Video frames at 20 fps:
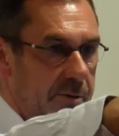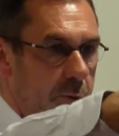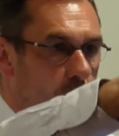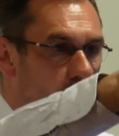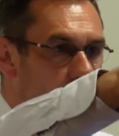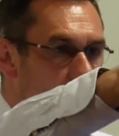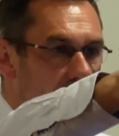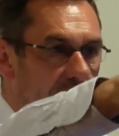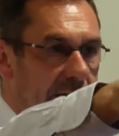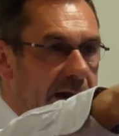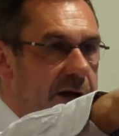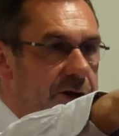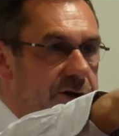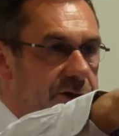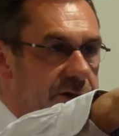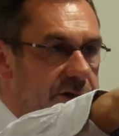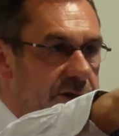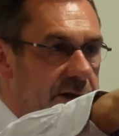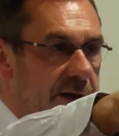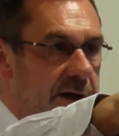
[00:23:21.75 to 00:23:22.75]
work
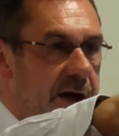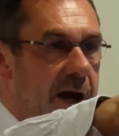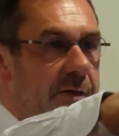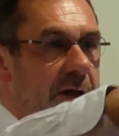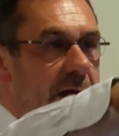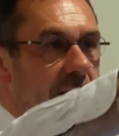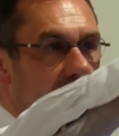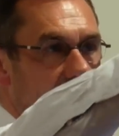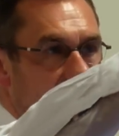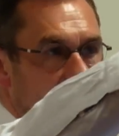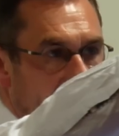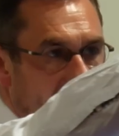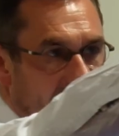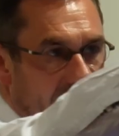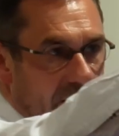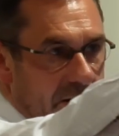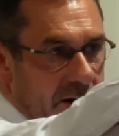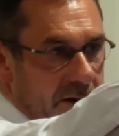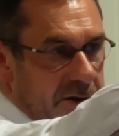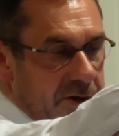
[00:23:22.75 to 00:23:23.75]
agency, and then at the
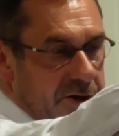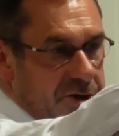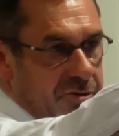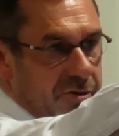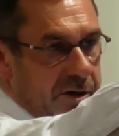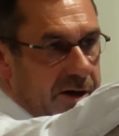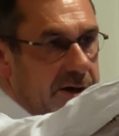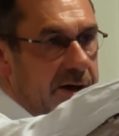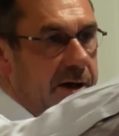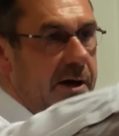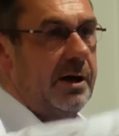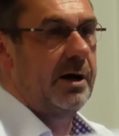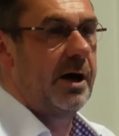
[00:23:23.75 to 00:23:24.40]
far end of the street,